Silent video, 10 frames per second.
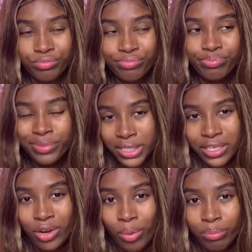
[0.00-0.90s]

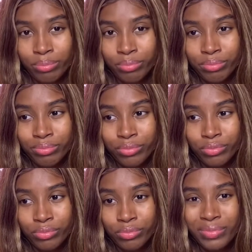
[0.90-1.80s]
Medium.
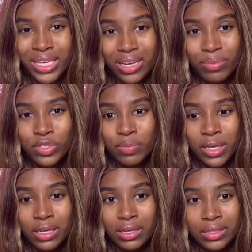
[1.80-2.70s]
Medium to
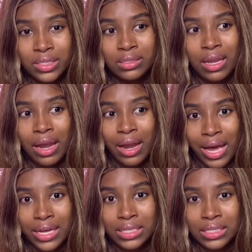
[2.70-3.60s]
me is
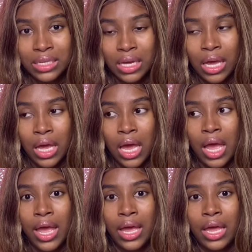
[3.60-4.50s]
light,
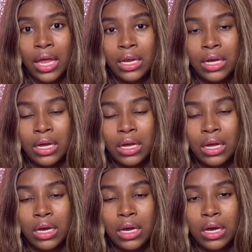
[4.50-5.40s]
and
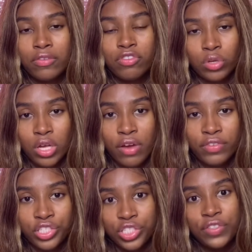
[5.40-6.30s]
full
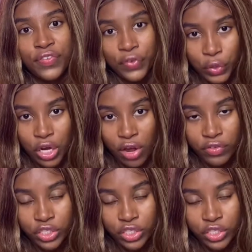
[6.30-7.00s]
coverage is full coverage.